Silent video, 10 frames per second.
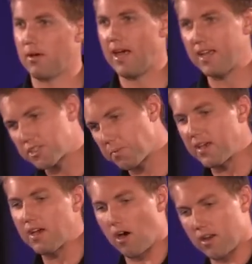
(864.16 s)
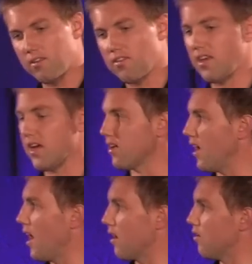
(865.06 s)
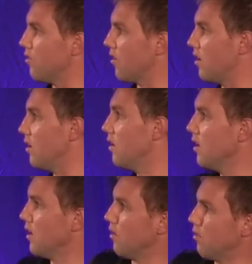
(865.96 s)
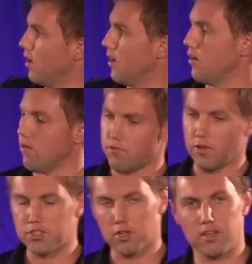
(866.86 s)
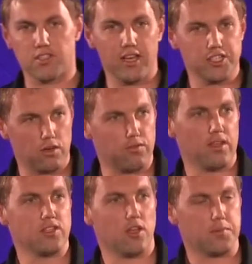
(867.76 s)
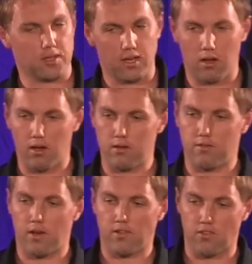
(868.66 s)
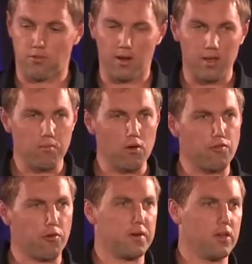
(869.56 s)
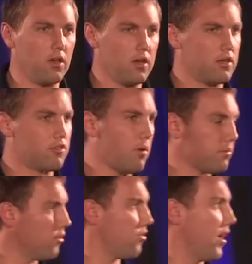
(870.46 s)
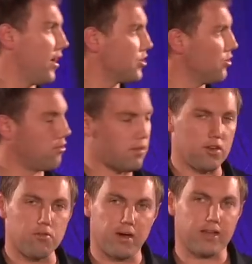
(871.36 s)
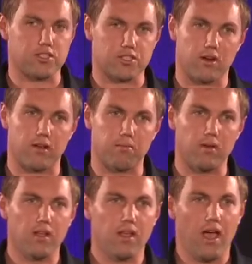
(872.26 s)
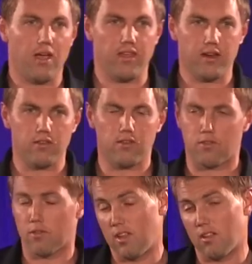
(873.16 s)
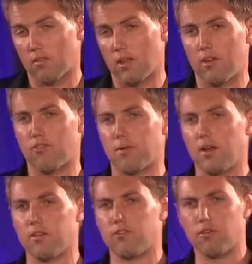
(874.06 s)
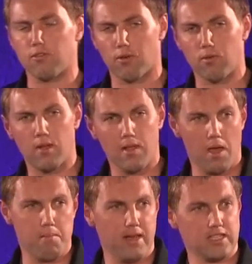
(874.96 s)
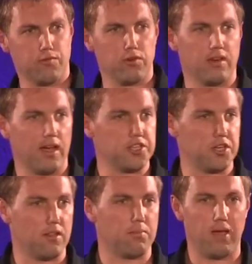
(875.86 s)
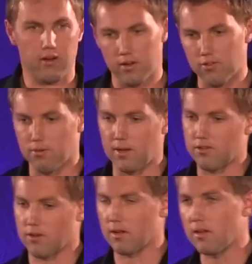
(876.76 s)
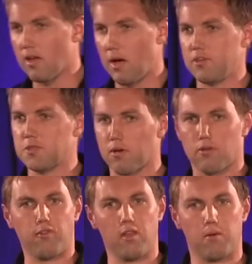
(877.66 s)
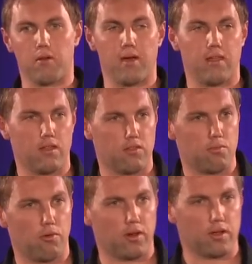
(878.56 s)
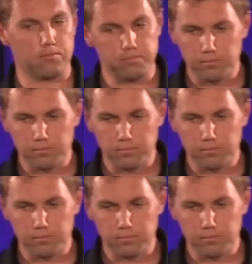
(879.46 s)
but HP, IDC, and Gartner see the virtualization of desktops and client devices really move from an early adopter stage into the new mainstream. And that is really due to a massive reduction in the barriers to entry. And we spoke a fair bit about that this morning.